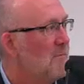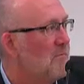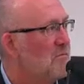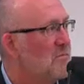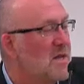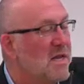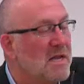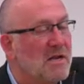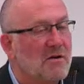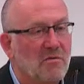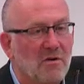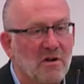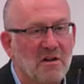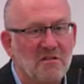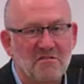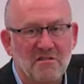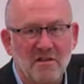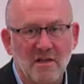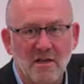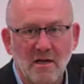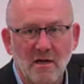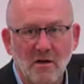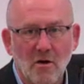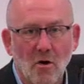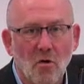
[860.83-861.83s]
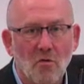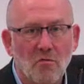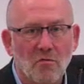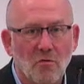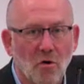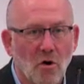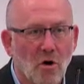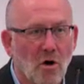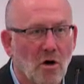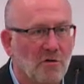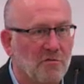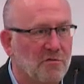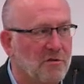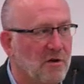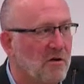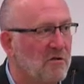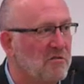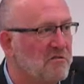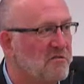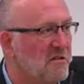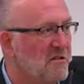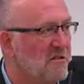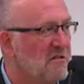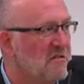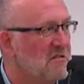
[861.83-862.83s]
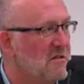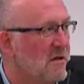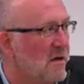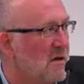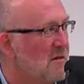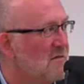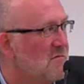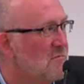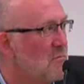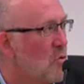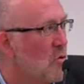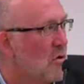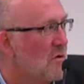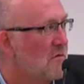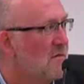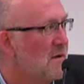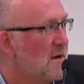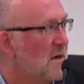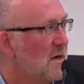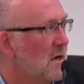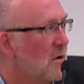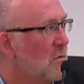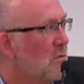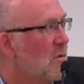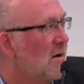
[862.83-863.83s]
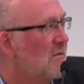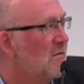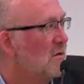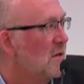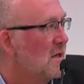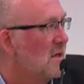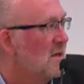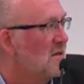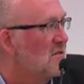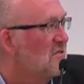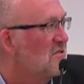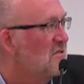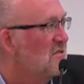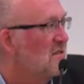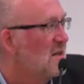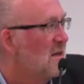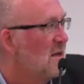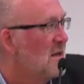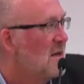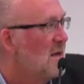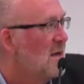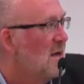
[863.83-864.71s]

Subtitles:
decreasing overall doses of morphine equivalents,